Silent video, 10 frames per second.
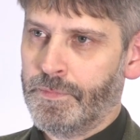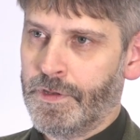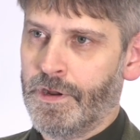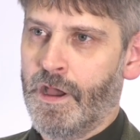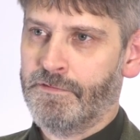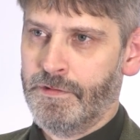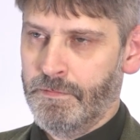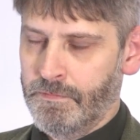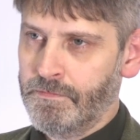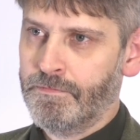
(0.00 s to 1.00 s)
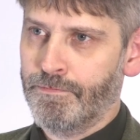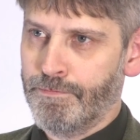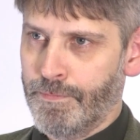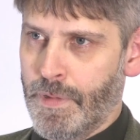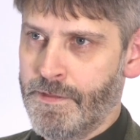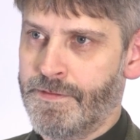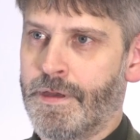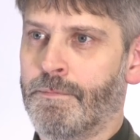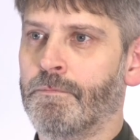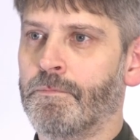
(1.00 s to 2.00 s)
Carnarvon,
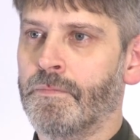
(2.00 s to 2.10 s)
Merthyr,